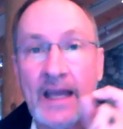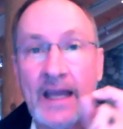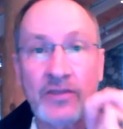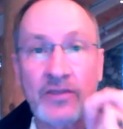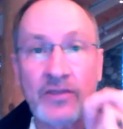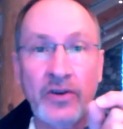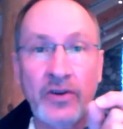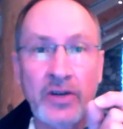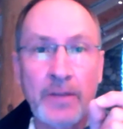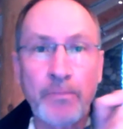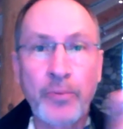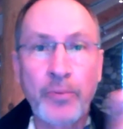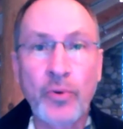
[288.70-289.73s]
It's very
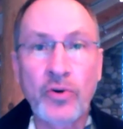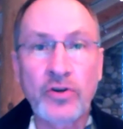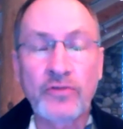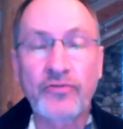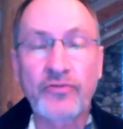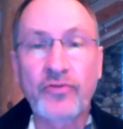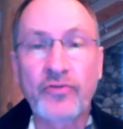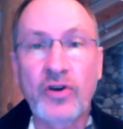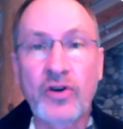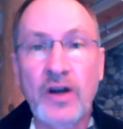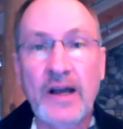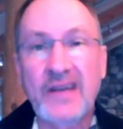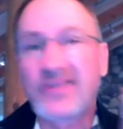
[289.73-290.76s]
important
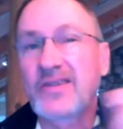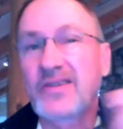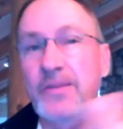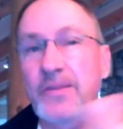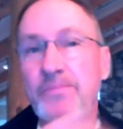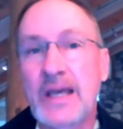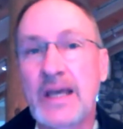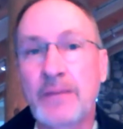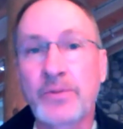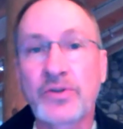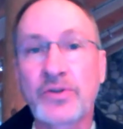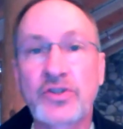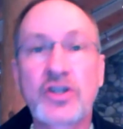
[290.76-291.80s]
for us to be
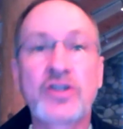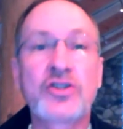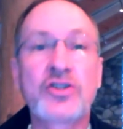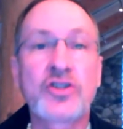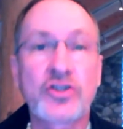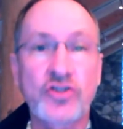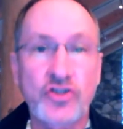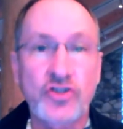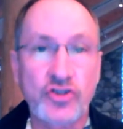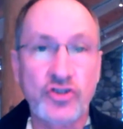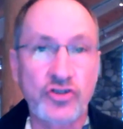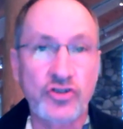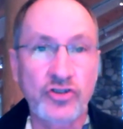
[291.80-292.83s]
able to
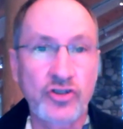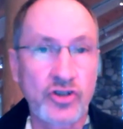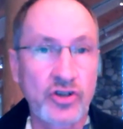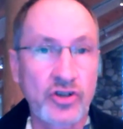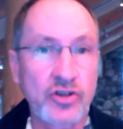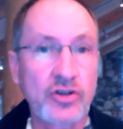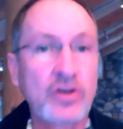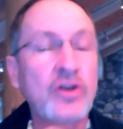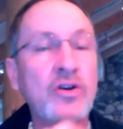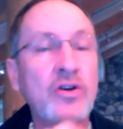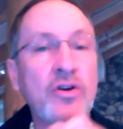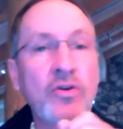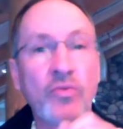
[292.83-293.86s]
discern
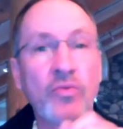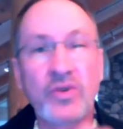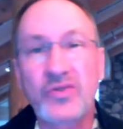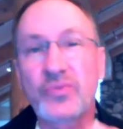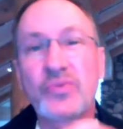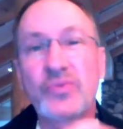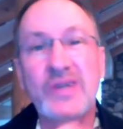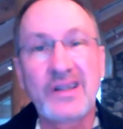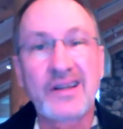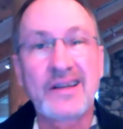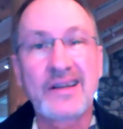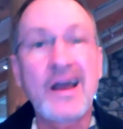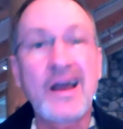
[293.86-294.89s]
what's
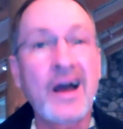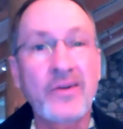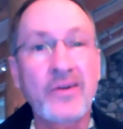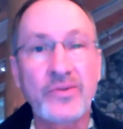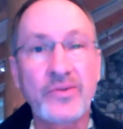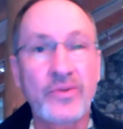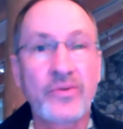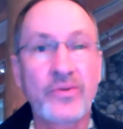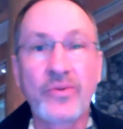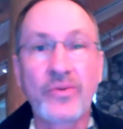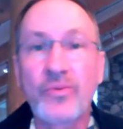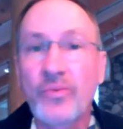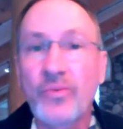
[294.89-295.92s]
real and not,
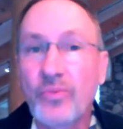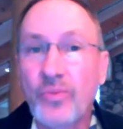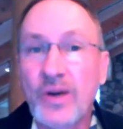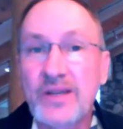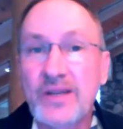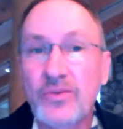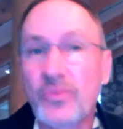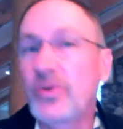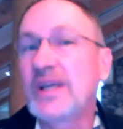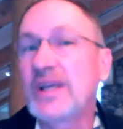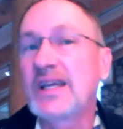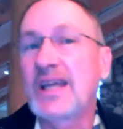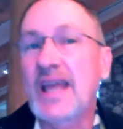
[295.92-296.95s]
what
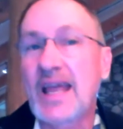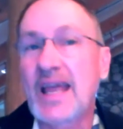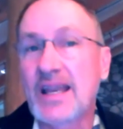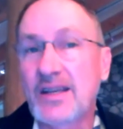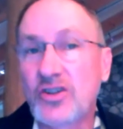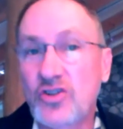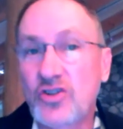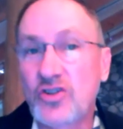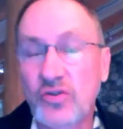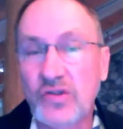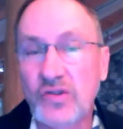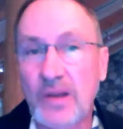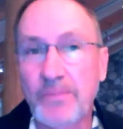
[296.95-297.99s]
we can do
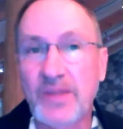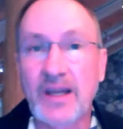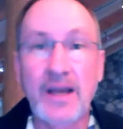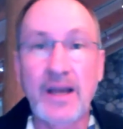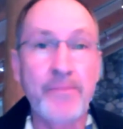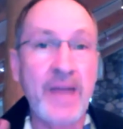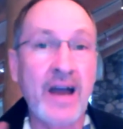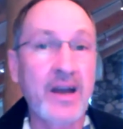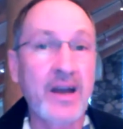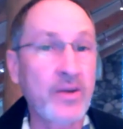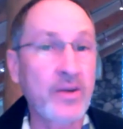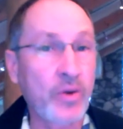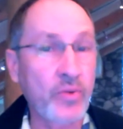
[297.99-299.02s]
something about
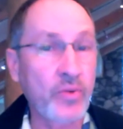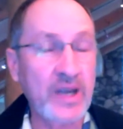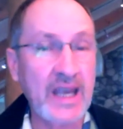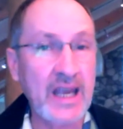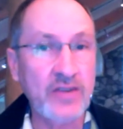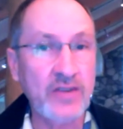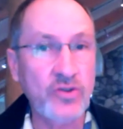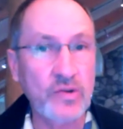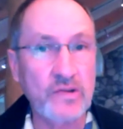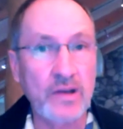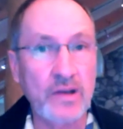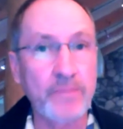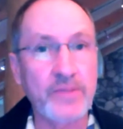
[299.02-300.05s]
and what we can't do
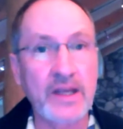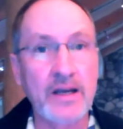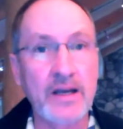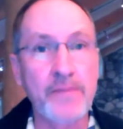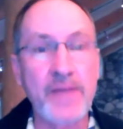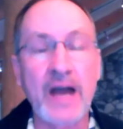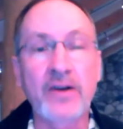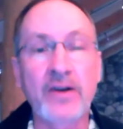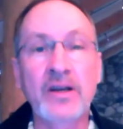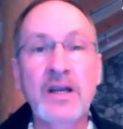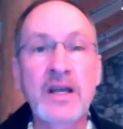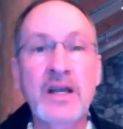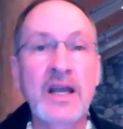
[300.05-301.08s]
something about.
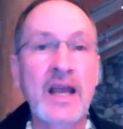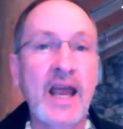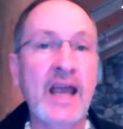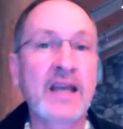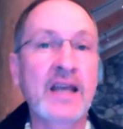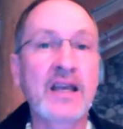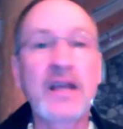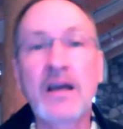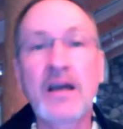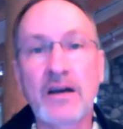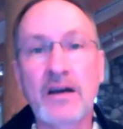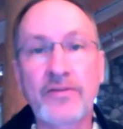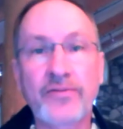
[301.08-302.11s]
And
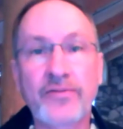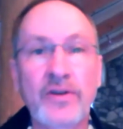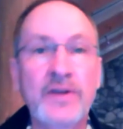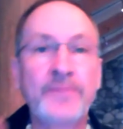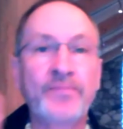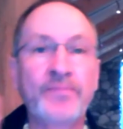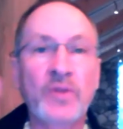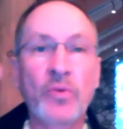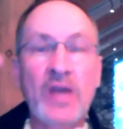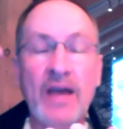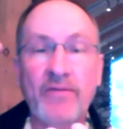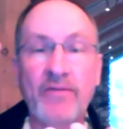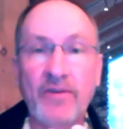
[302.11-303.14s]
if
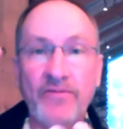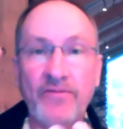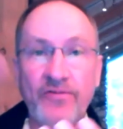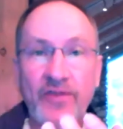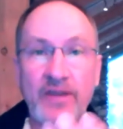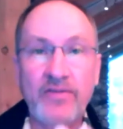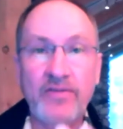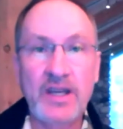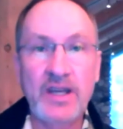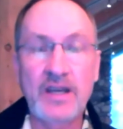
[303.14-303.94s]
we have a vivid